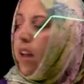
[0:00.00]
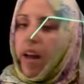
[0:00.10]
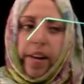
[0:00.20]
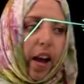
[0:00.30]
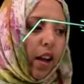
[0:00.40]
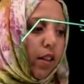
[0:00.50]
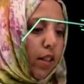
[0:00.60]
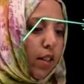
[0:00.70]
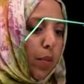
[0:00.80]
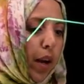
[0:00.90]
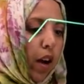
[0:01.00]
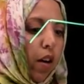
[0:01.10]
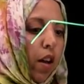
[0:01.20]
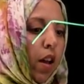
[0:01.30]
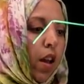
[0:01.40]
an excess amount
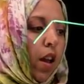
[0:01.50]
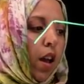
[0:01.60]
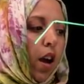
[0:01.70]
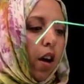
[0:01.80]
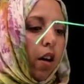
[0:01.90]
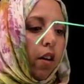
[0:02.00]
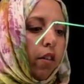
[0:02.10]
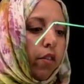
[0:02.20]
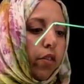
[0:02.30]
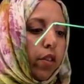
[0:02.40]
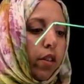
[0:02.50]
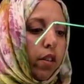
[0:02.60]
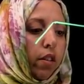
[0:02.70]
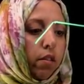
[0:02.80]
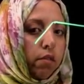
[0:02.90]
of
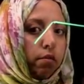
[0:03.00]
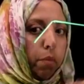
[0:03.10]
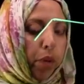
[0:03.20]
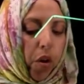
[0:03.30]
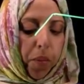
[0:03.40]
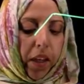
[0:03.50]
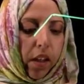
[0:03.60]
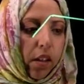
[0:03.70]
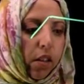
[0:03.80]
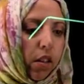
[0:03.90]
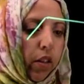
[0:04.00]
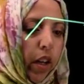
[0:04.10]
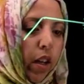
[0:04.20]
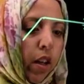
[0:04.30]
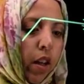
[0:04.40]
bromine,
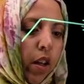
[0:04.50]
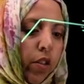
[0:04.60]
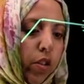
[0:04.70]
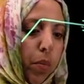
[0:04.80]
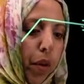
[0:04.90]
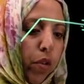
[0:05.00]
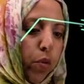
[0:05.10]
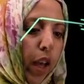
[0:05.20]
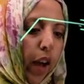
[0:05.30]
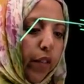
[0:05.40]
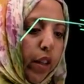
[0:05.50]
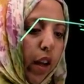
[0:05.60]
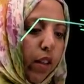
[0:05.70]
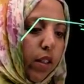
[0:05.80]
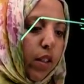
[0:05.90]
right? So suppose we have an
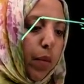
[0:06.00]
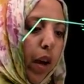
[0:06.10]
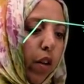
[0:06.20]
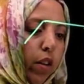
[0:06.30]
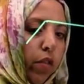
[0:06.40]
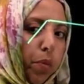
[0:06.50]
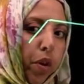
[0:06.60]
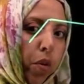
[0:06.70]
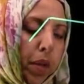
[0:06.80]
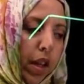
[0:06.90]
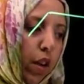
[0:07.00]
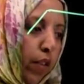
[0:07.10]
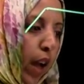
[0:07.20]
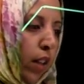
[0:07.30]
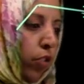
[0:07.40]
excess amount of bromine, of
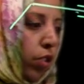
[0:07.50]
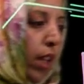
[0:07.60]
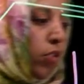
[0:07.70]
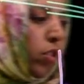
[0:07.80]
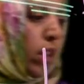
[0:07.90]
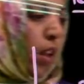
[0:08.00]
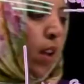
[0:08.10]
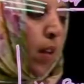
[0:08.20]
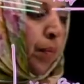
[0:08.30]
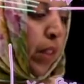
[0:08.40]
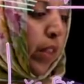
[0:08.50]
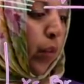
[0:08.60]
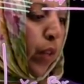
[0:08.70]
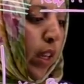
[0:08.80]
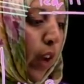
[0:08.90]
halogenation,
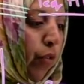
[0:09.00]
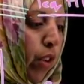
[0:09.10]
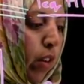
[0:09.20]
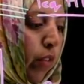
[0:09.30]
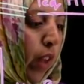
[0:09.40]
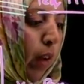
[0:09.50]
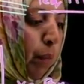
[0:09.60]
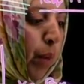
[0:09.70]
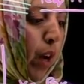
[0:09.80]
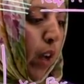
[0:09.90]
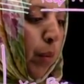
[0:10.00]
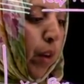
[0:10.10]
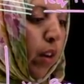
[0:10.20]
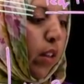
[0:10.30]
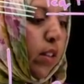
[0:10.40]
then we get rid of that pi
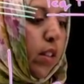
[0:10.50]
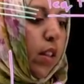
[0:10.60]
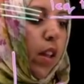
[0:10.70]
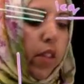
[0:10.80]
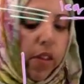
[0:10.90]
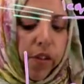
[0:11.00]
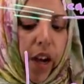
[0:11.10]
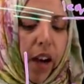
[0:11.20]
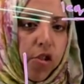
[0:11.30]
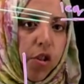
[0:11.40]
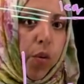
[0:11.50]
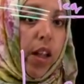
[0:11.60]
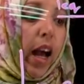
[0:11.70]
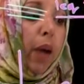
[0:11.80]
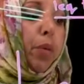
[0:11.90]
bond, and then the reaction will
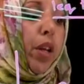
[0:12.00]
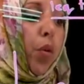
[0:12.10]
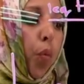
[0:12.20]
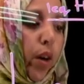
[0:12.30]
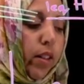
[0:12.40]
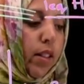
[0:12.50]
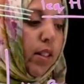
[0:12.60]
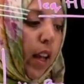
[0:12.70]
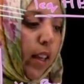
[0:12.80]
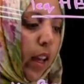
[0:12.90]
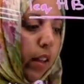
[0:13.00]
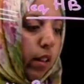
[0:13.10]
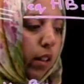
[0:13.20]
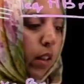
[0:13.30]
happen once again,